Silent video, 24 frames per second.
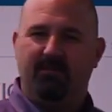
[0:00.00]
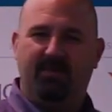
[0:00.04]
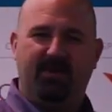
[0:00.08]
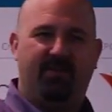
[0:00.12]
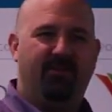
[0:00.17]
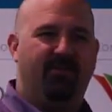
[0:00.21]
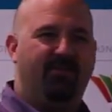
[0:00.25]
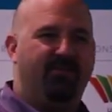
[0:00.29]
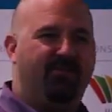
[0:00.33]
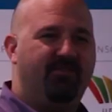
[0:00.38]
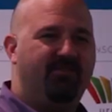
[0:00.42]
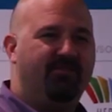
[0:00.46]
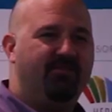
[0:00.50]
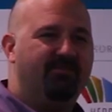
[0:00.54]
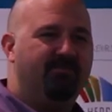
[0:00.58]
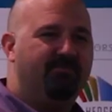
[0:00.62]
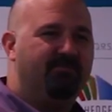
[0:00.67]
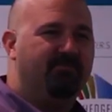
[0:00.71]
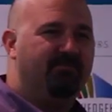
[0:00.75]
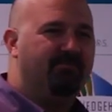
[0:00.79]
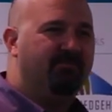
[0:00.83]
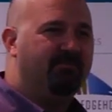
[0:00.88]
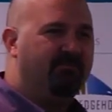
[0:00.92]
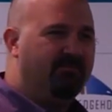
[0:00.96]
Because
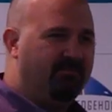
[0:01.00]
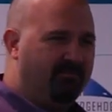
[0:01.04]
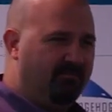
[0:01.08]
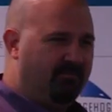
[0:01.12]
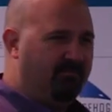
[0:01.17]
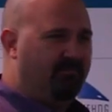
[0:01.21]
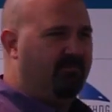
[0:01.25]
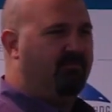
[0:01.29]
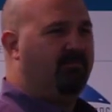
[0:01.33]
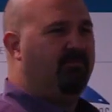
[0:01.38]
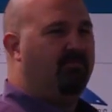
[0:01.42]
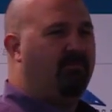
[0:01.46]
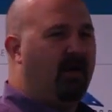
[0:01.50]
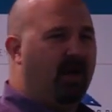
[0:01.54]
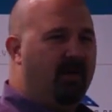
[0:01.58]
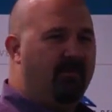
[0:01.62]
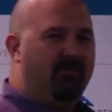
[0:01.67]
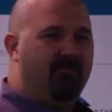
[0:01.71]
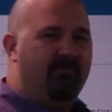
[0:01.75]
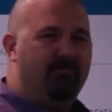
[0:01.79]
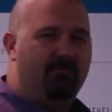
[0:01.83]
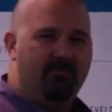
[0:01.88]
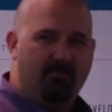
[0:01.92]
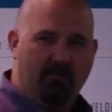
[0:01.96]
my
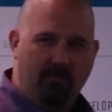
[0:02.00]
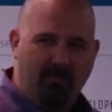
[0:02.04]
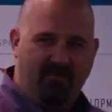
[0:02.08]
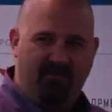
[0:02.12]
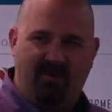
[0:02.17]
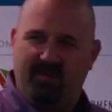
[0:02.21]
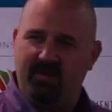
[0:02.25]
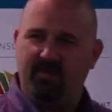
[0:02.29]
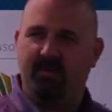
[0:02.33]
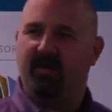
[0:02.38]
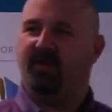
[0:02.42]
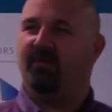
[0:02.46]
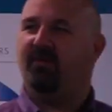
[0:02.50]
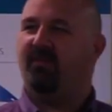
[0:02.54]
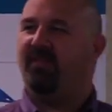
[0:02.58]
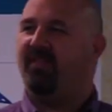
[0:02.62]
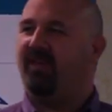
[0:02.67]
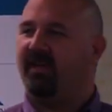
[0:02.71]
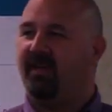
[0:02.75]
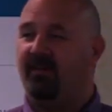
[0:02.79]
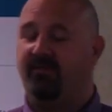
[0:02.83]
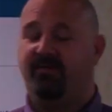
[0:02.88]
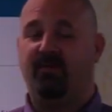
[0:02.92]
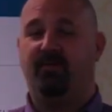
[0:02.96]
fundamental
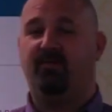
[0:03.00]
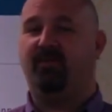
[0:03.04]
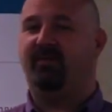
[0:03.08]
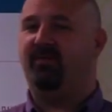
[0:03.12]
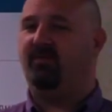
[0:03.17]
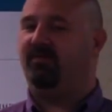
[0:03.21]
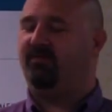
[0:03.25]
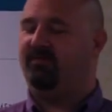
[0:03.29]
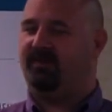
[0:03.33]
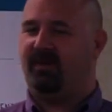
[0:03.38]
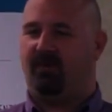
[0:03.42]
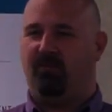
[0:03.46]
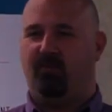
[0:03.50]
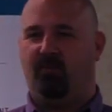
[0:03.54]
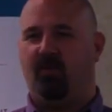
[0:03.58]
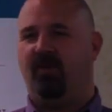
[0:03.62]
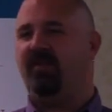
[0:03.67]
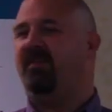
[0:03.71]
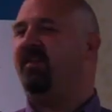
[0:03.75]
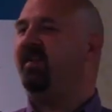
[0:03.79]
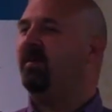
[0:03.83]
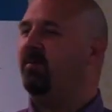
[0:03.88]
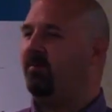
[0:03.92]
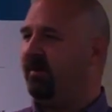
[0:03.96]
thing, if you'll take
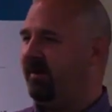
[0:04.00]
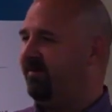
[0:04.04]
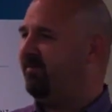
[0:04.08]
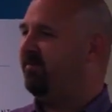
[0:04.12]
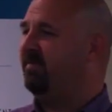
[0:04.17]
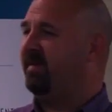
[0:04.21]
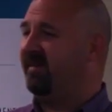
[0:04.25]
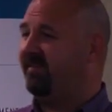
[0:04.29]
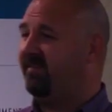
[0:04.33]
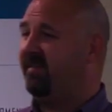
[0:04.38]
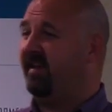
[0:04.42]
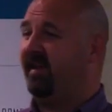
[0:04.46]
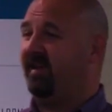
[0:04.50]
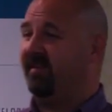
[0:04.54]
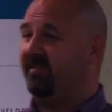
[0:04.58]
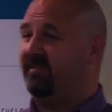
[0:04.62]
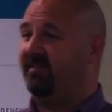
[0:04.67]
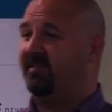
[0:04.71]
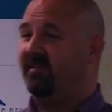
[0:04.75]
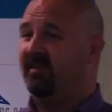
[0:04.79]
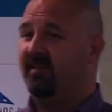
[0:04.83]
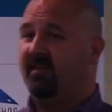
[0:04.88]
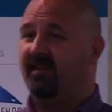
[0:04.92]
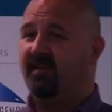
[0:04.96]
one thing away from this thing,
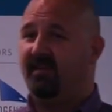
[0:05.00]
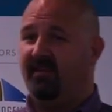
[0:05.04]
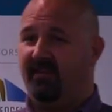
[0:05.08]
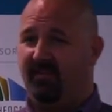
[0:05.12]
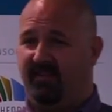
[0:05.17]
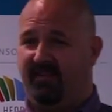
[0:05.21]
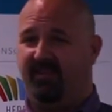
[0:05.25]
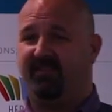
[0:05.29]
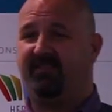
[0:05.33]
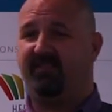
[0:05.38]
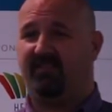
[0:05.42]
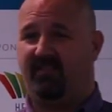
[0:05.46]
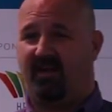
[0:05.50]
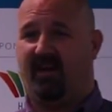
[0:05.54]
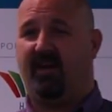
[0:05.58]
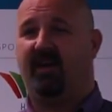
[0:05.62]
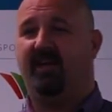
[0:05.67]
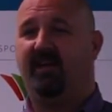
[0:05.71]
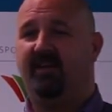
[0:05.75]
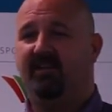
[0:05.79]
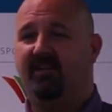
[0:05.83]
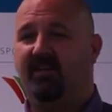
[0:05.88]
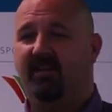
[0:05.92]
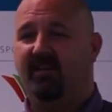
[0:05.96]
is this
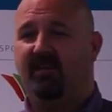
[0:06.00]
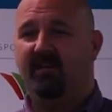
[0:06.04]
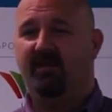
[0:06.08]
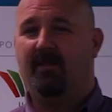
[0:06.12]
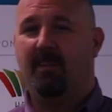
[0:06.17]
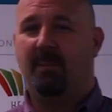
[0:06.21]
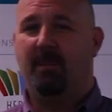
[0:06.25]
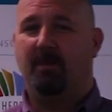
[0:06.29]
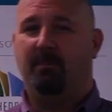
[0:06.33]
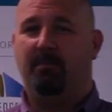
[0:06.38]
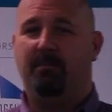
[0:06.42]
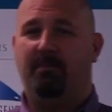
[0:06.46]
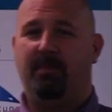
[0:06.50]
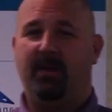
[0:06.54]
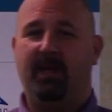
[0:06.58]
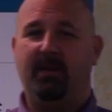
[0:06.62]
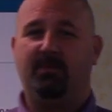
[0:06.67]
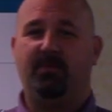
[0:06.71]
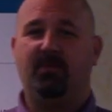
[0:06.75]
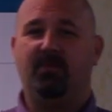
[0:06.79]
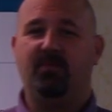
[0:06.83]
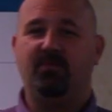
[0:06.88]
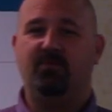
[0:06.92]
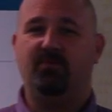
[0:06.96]
line.
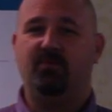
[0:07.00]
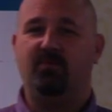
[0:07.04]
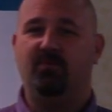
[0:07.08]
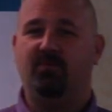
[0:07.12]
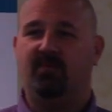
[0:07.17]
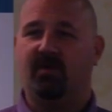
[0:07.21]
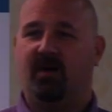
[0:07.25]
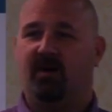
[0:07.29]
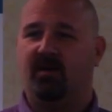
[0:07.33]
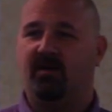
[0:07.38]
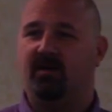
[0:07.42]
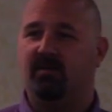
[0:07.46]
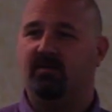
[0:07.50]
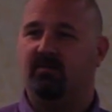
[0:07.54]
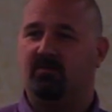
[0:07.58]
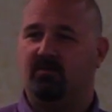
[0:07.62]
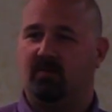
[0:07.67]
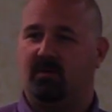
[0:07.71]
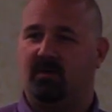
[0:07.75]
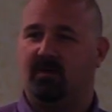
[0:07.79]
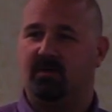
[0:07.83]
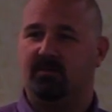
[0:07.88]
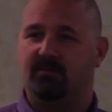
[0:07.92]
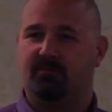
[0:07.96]
People do not
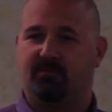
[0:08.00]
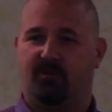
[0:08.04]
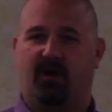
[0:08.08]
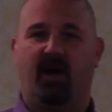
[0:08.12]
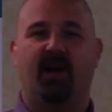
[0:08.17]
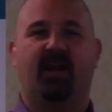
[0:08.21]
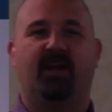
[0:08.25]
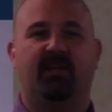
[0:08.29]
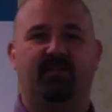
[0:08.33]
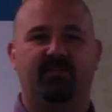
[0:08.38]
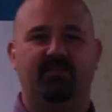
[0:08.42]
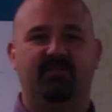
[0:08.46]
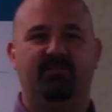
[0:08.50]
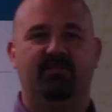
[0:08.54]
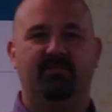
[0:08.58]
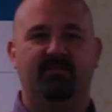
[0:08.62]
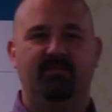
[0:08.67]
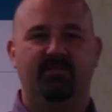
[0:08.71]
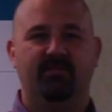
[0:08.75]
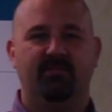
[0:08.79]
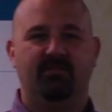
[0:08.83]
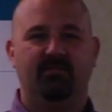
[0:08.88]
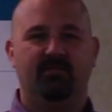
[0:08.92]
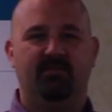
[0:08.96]
want products.
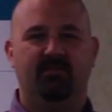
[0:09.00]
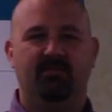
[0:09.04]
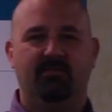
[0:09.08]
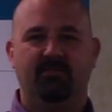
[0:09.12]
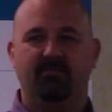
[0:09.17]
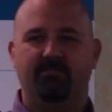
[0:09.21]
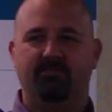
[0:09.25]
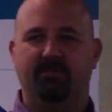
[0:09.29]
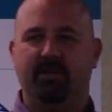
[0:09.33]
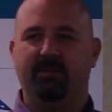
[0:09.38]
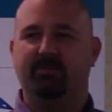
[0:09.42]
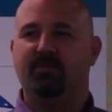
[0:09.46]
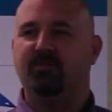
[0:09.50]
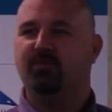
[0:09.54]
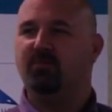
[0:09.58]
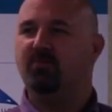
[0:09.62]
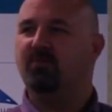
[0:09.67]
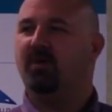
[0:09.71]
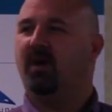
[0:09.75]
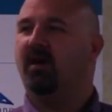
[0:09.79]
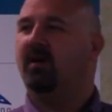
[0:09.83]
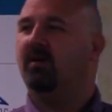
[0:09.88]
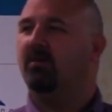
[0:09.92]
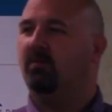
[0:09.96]
People
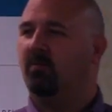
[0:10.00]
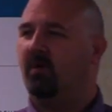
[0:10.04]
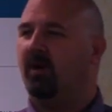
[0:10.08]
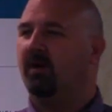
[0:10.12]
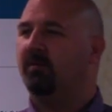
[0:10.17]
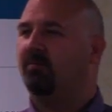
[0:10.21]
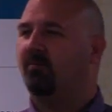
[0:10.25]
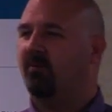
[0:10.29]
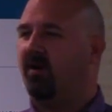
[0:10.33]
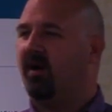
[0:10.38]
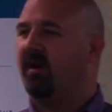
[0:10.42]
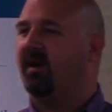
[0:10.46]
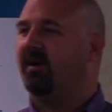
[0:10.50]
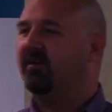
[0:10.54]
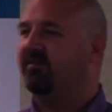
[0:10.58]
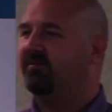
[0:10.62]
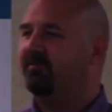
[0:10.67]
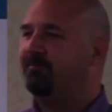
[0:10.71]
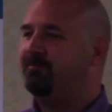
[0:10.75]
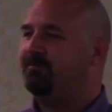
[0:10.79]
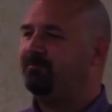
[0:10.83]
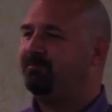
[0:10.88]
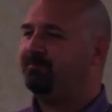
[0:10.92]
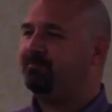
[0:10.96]
do not want
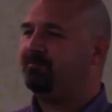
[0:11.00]
products.